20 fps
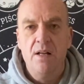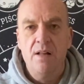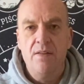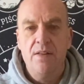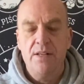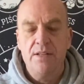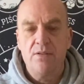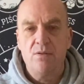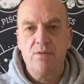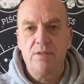
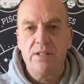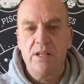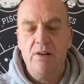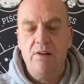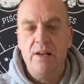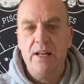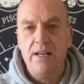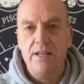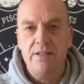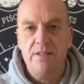There's also
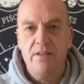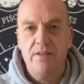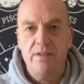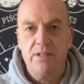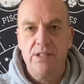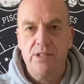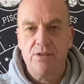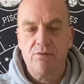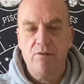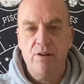links in the
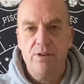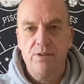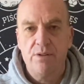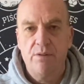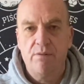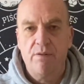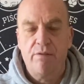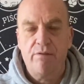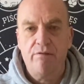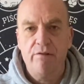description
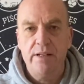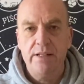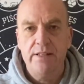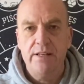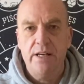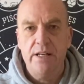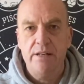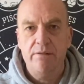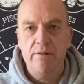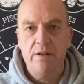for free
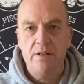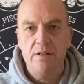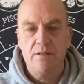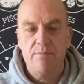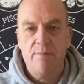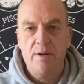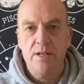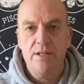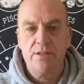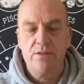daily readings,
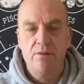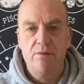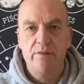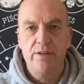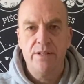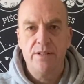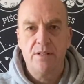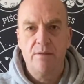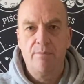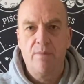personal
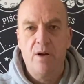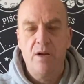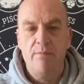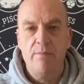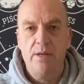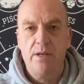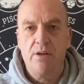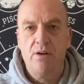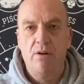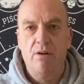readings, to buy
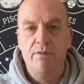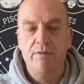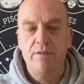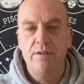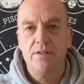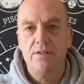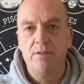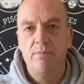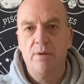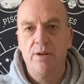me a coffee
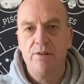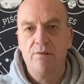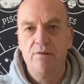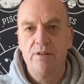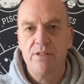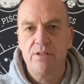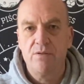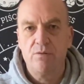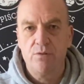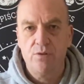into my
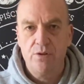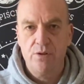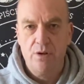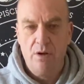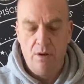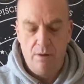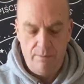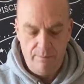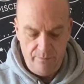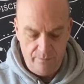crystal
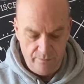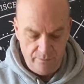shop.